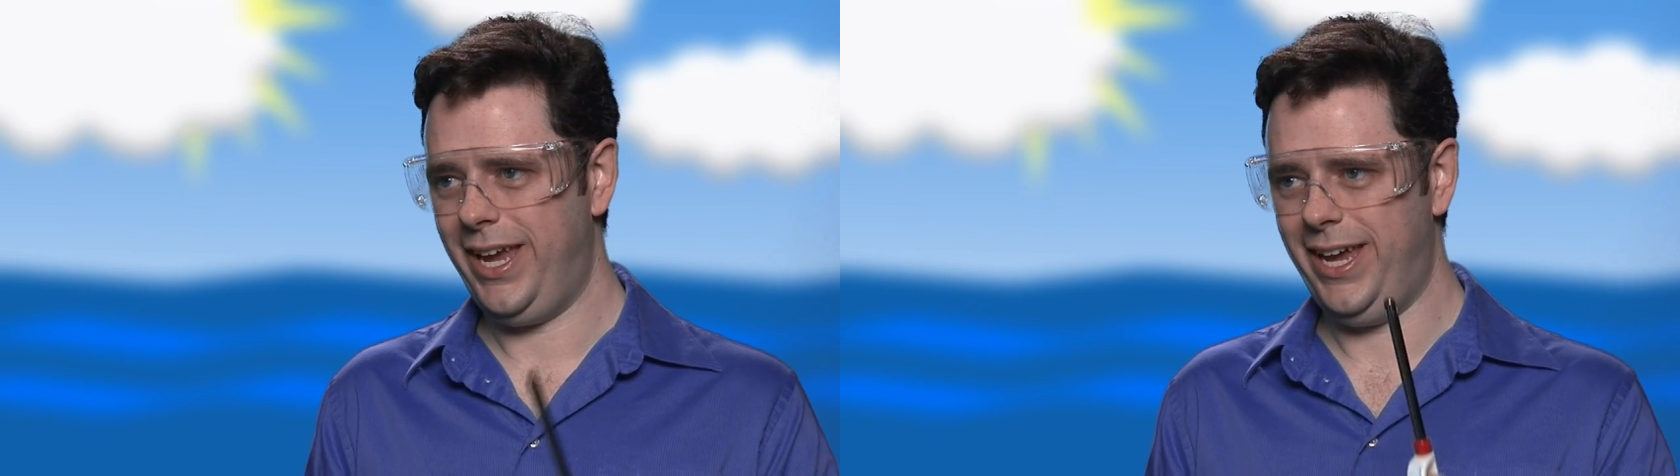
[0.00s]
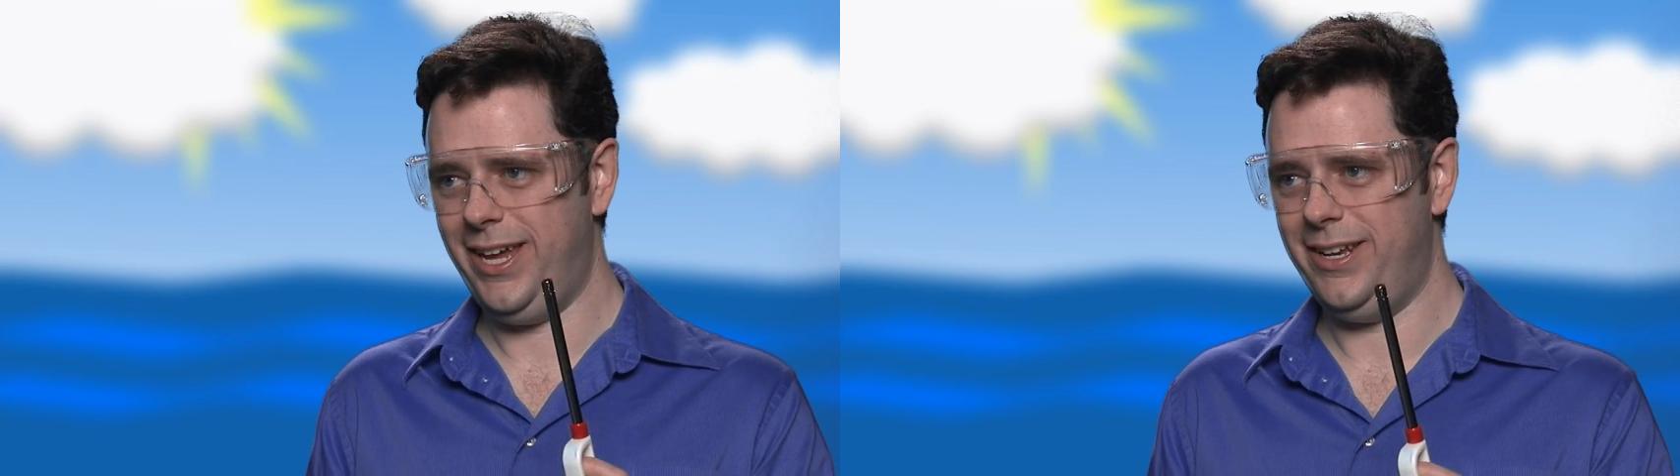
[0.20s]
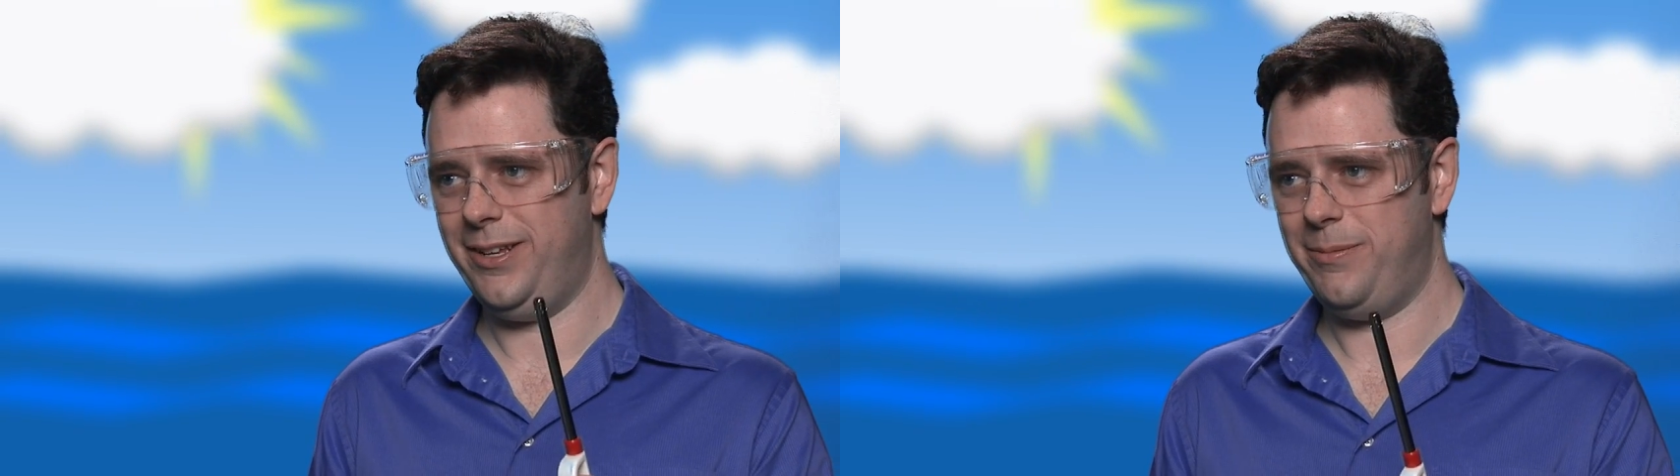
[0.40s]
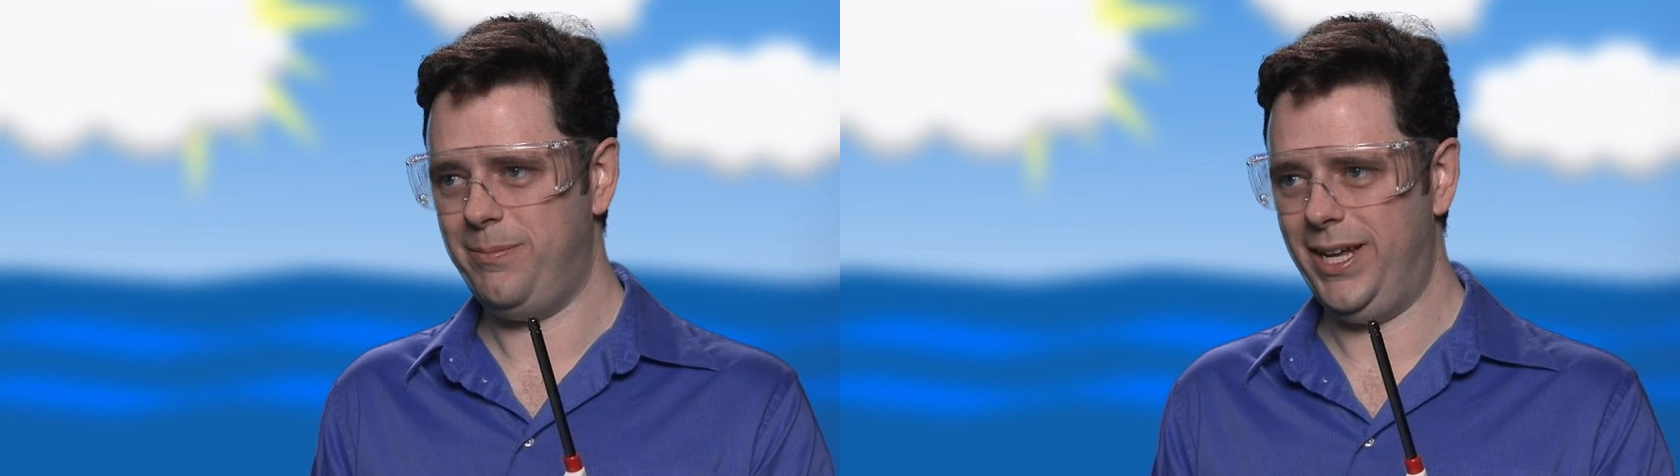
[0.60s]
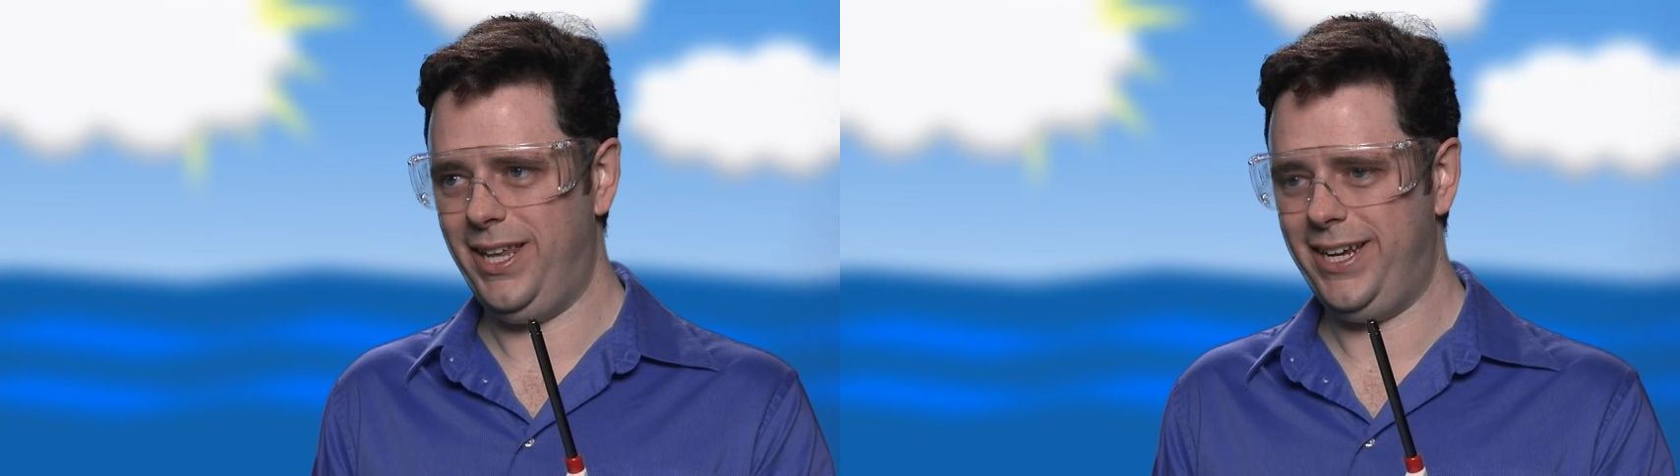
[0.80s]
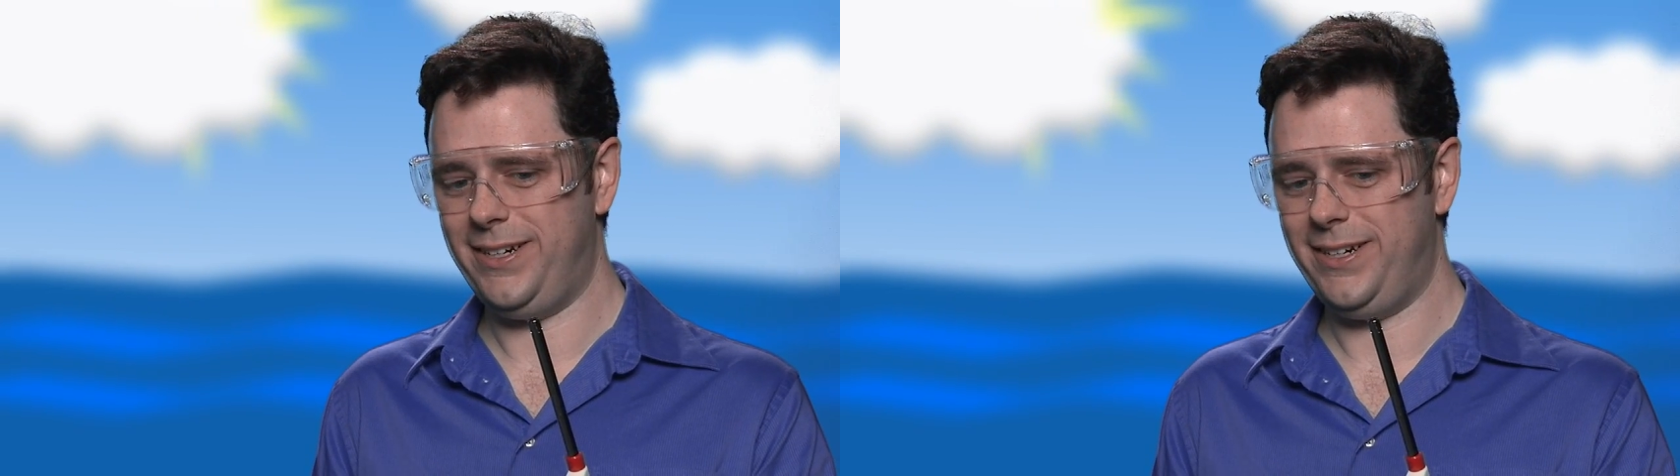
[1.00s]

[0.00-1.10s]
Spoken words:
and my lighter